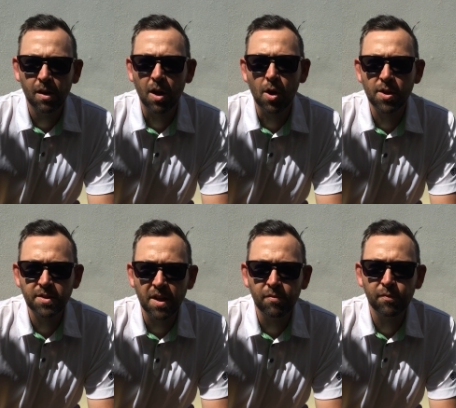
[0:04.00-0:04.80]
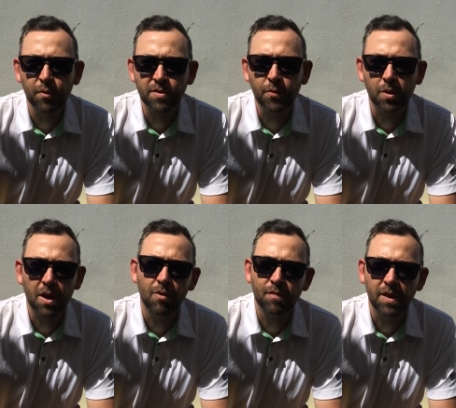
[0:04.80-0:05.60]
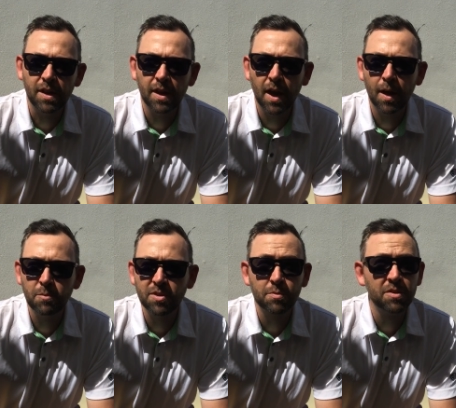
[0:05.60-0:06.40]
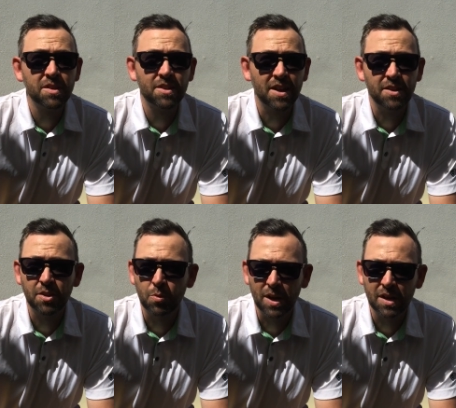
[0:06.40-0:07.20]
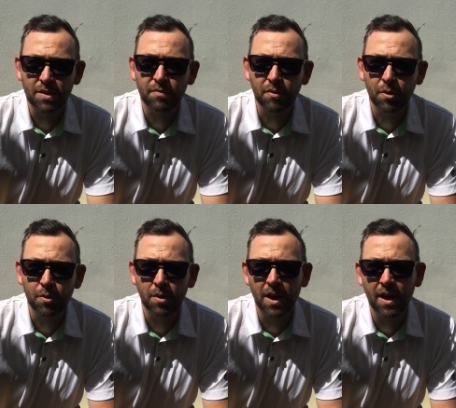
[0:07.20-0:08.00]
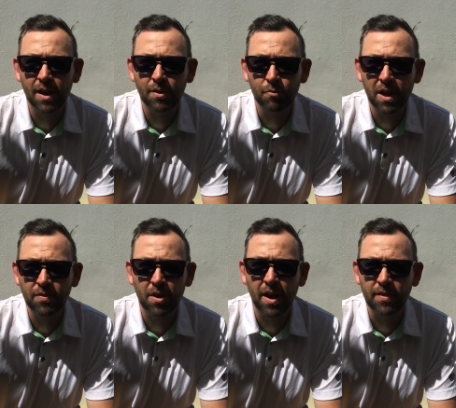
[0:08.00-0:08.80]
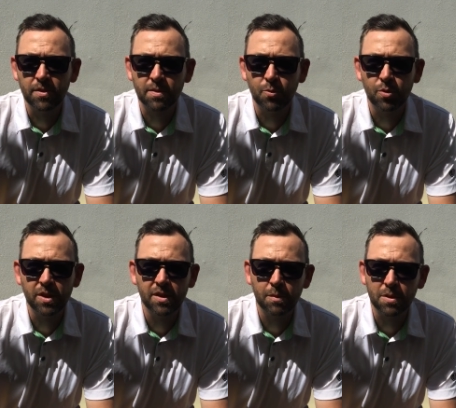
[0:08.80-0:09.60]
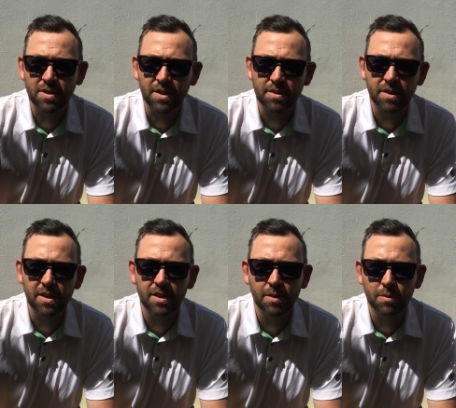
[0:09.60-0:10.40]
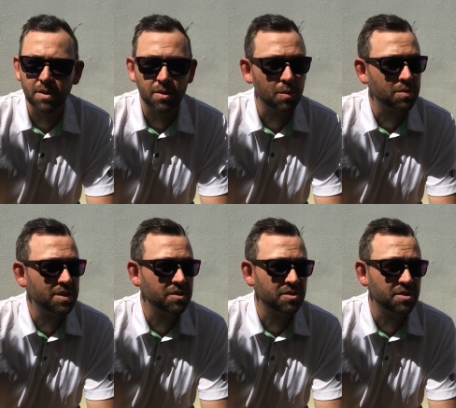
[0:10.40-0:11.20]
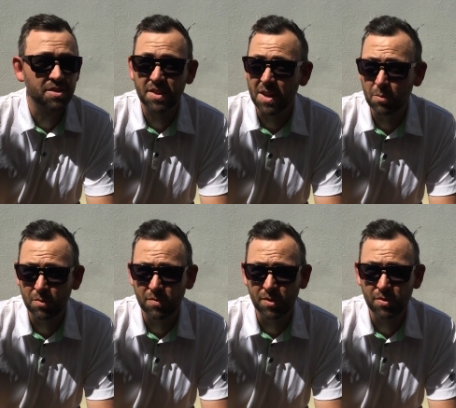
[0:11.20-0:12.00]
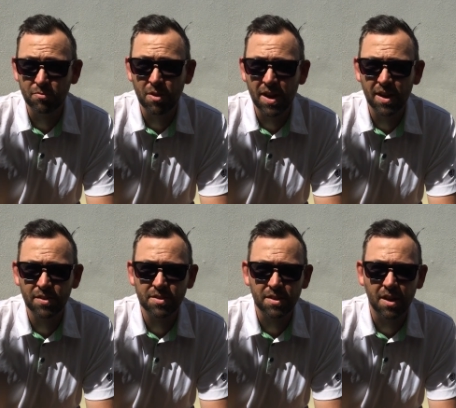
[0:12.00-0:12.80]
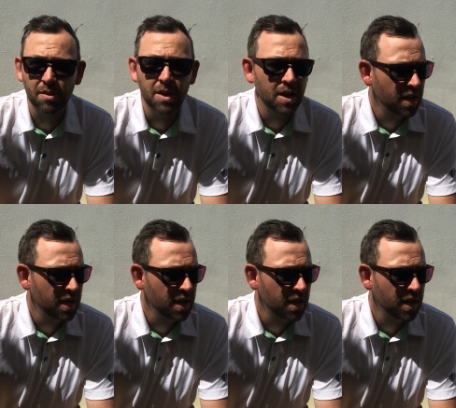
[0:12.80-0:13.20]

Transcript: Hi guys, Dave from Fore to Four Golf here. Um, just wanted to take you quickly through uh, the round that I had this morning up at Sun City. It was a competition Stableford round, so